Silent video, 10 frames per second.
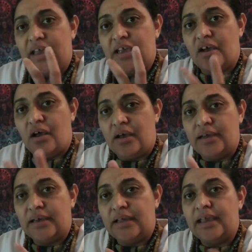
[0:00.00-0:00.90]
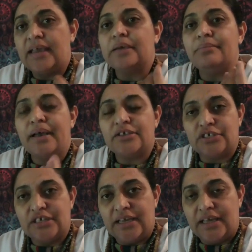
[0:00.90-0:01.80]
and kindly and
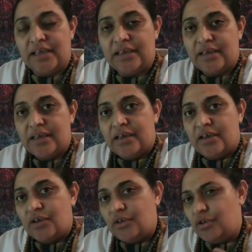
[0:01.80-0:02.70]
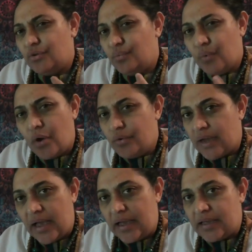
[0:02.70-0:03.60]
compassionately, you won't
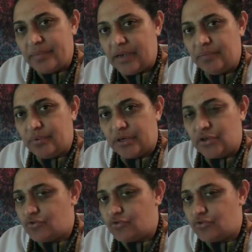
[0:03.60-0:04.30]
harm anybody.